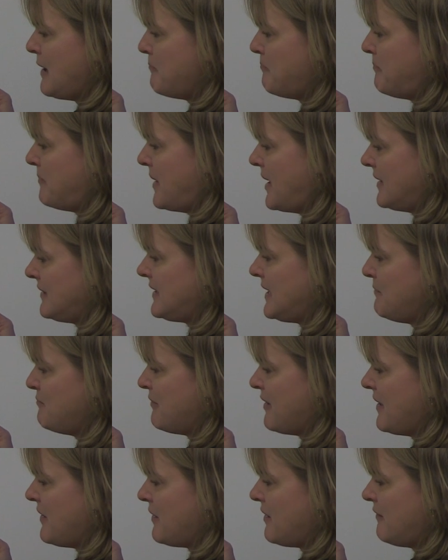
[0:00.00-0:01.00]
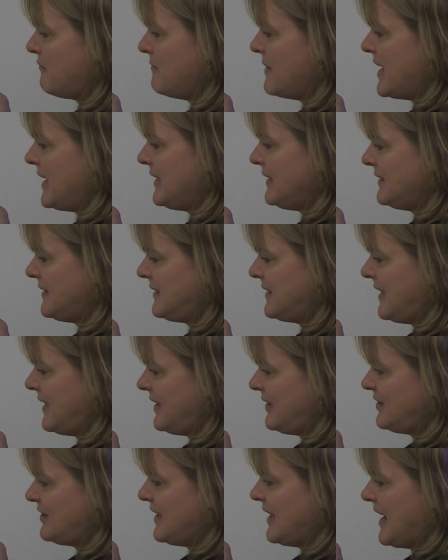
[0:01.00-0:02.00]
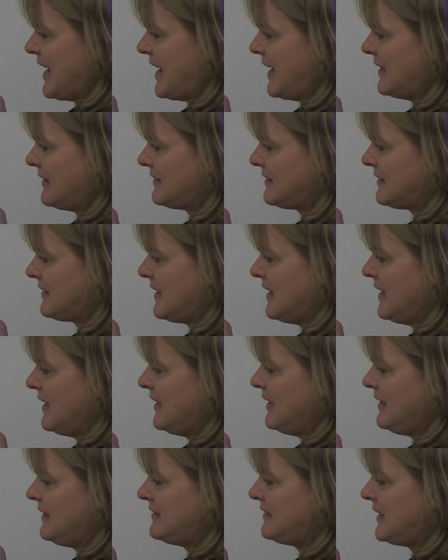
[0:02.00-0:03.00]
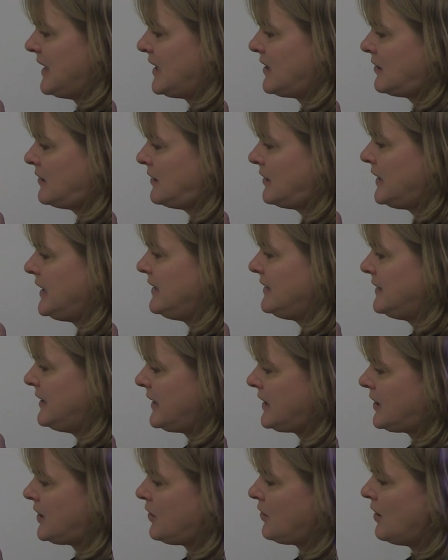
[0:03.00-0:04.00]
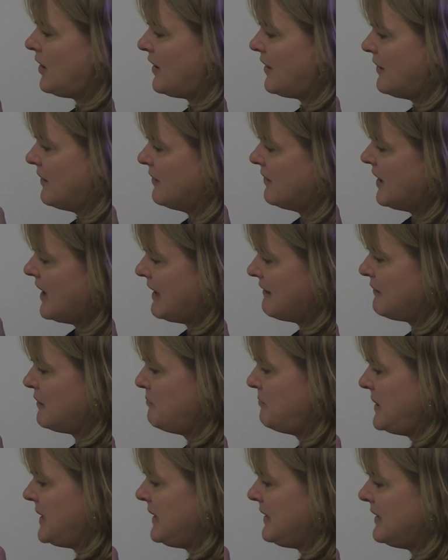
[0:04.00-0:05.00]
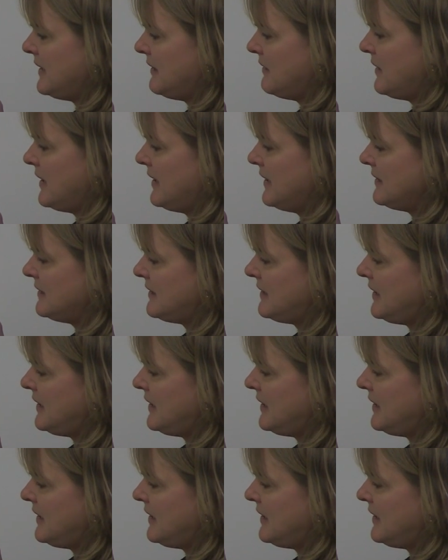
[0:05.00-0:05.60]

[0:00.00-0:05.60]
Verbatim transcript: that bossy brother of mine say, she asked. He said ridiculo, I repeat in